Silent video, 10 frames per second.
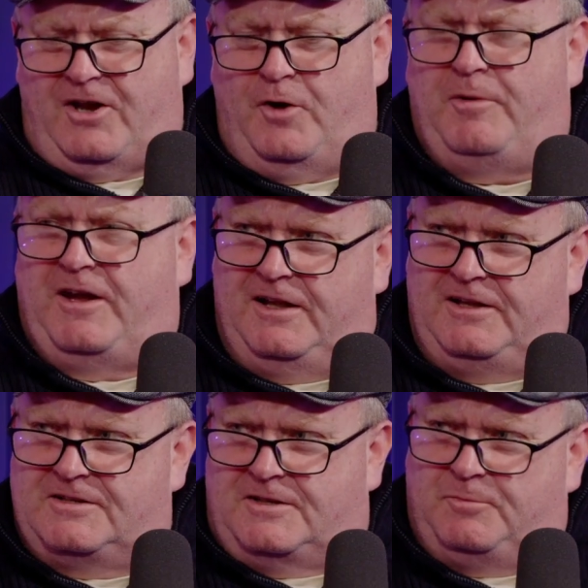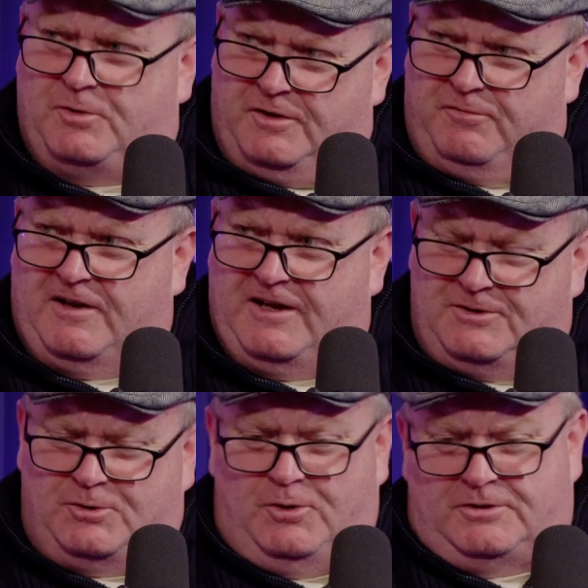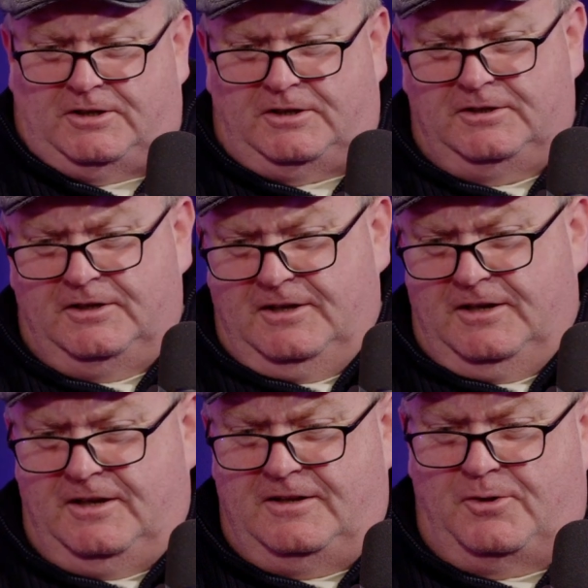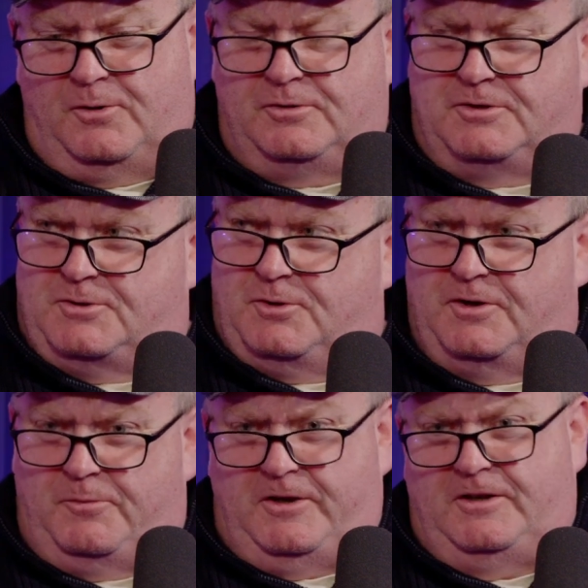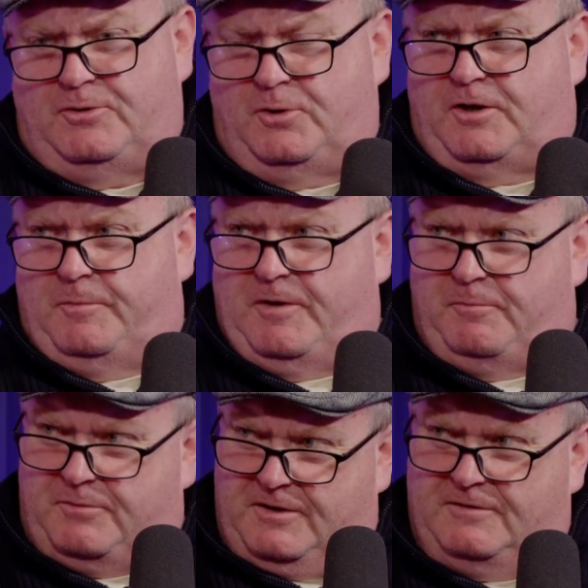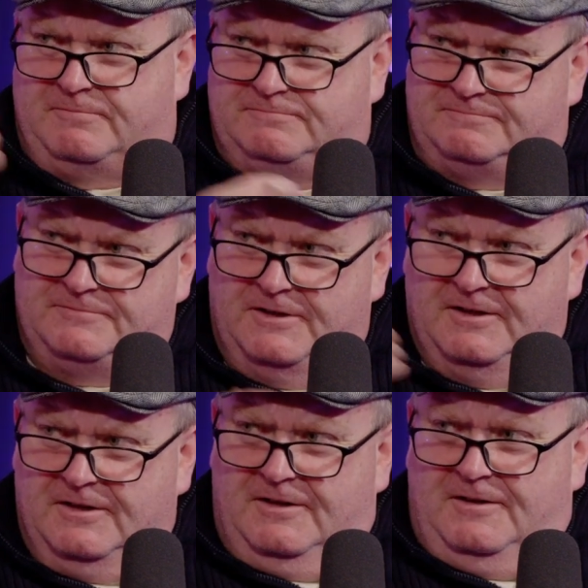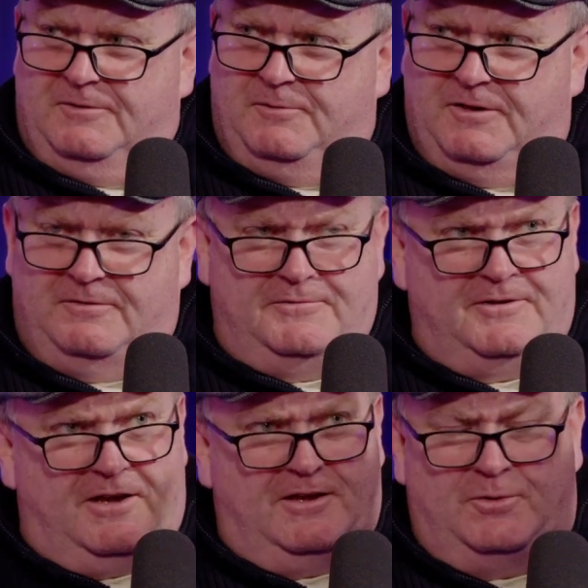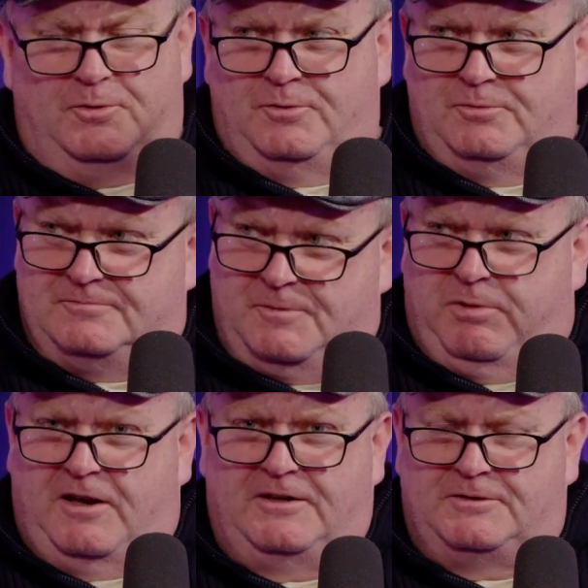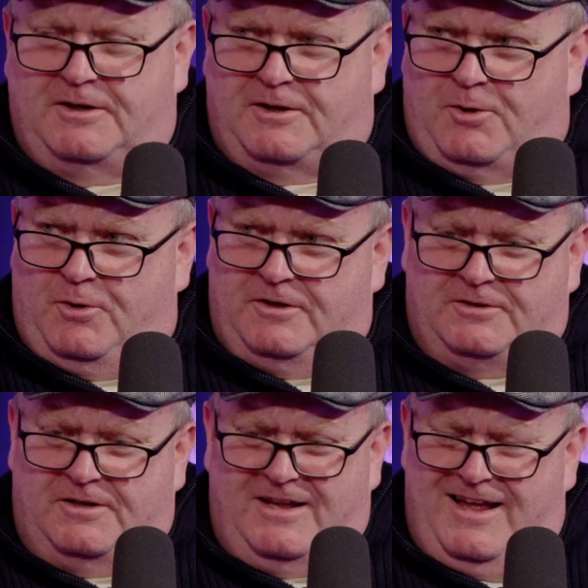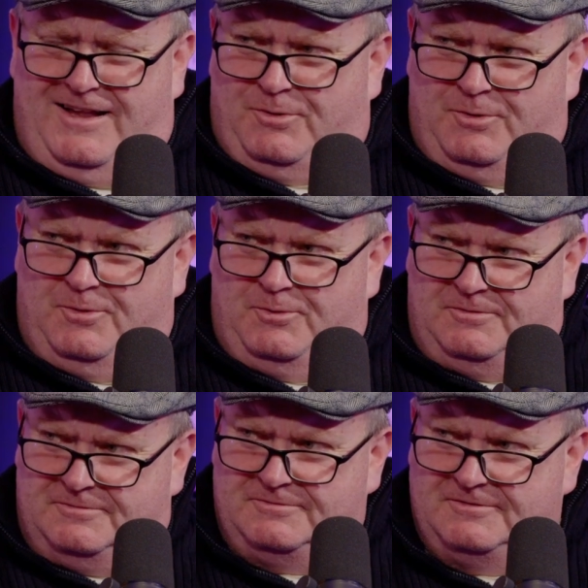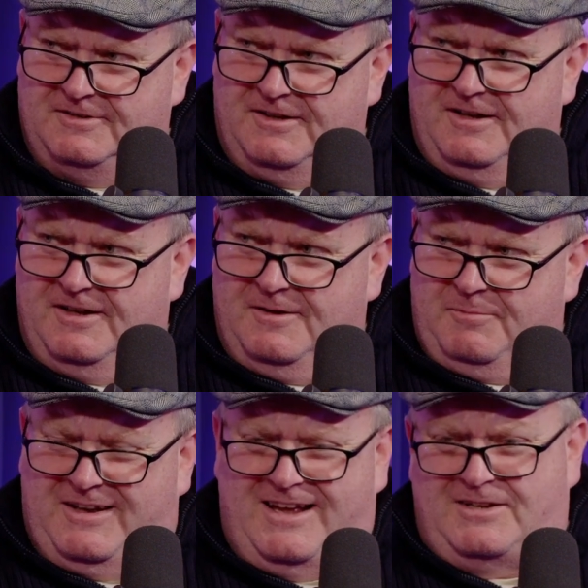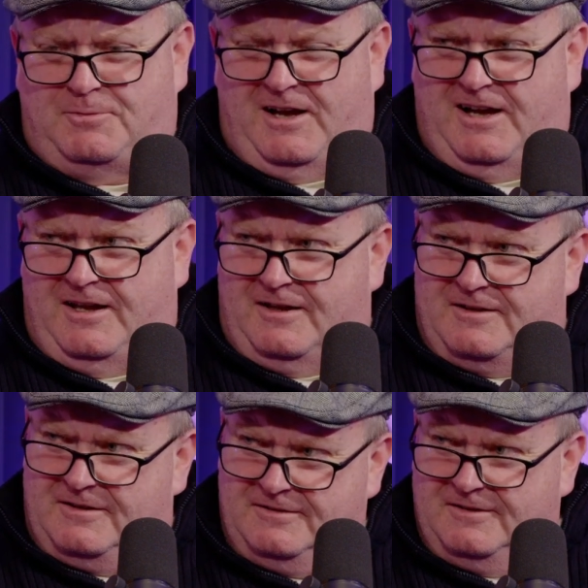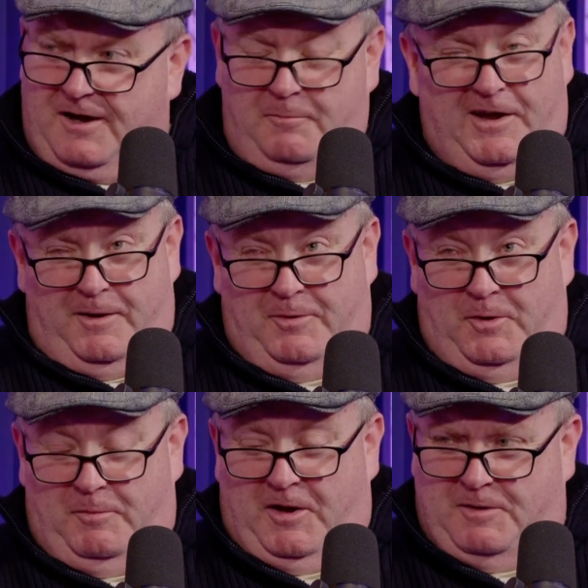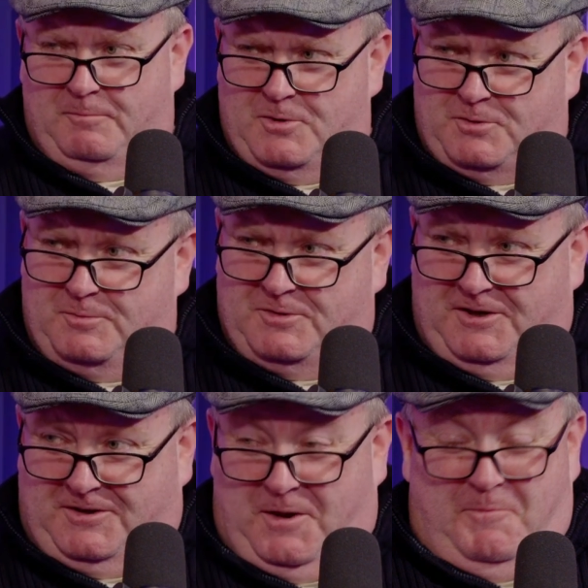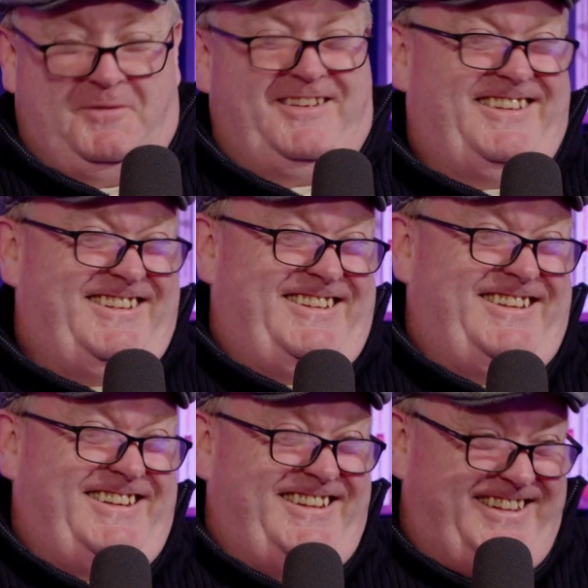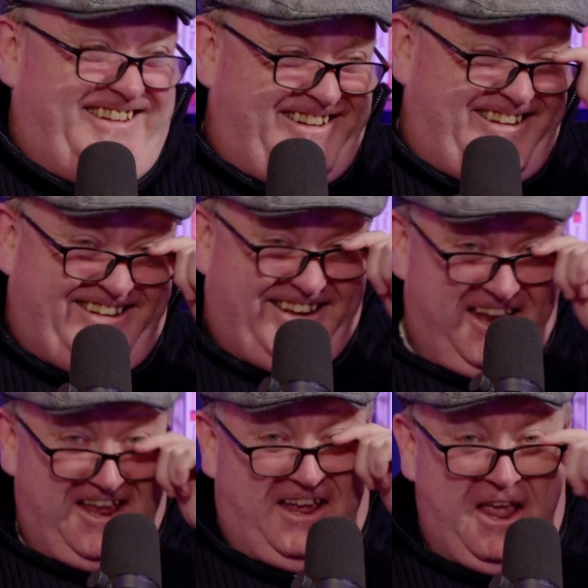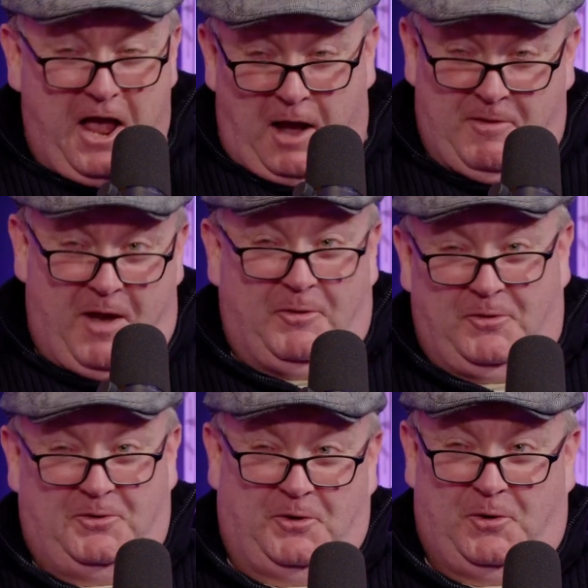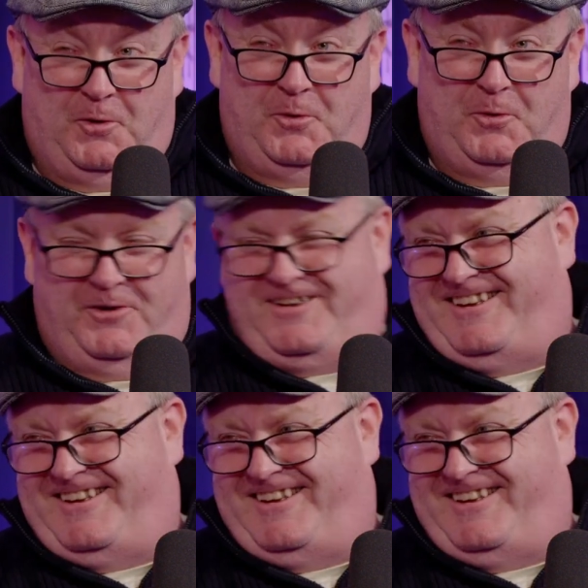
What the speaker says: couple of aliens come down the flying saucer and they rolled the stone away and took him up to, I don't know, the planet Zircon or something. I don't know. But that's what I heard. I might have been out my head mushrooms at the time. I might have been on the glue.